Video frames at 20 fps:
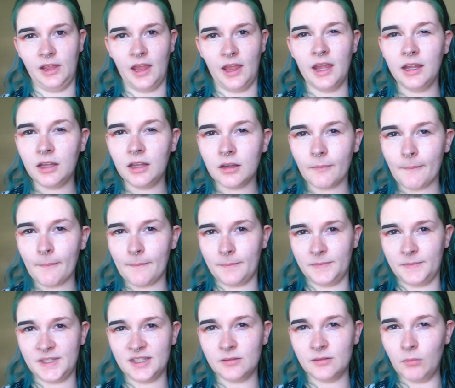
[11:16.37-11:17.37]
like
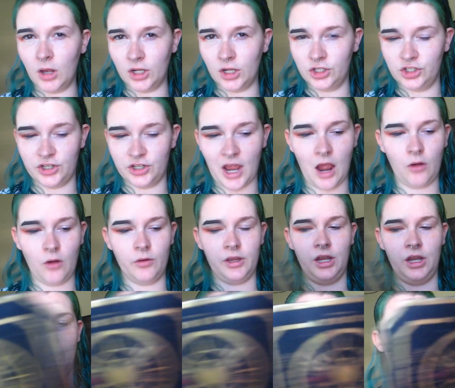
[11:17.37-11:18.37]
smudged out,
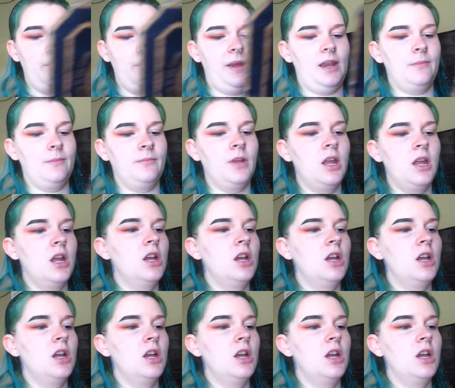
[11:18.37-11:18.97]
you know what I mean?